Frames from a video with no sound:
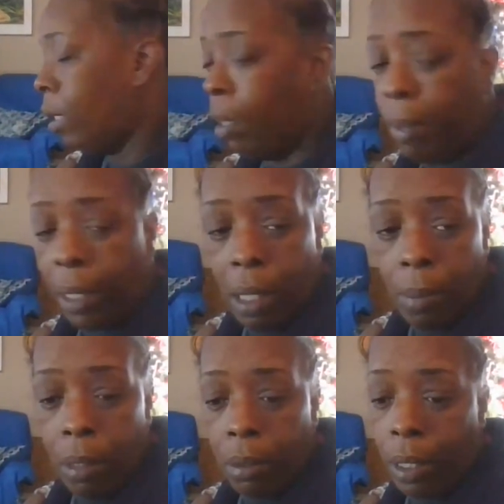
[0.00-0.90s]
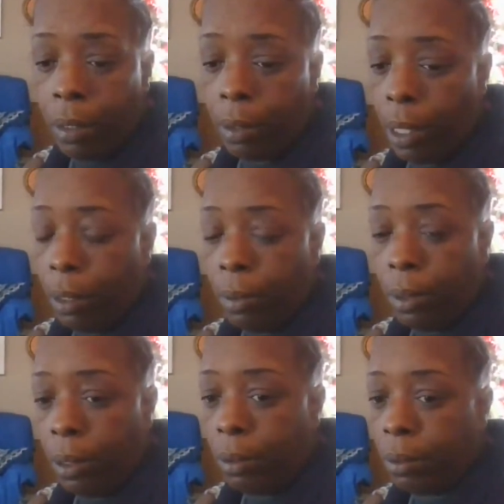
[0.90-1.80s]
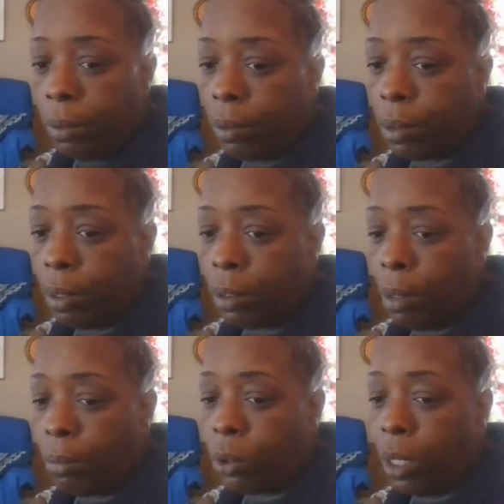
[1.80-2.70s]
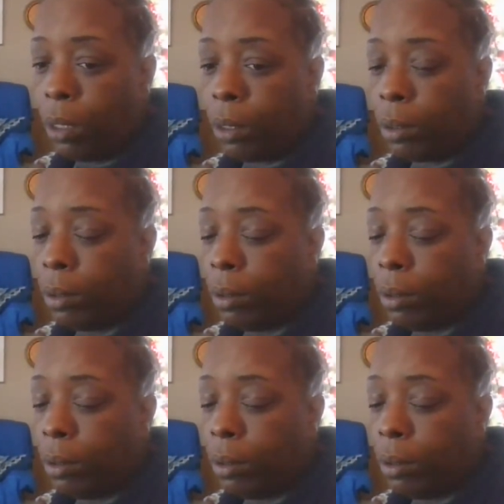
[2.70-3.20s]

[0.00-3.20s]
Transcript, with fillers: And I may come on later. I don't know. Because I'm trying to.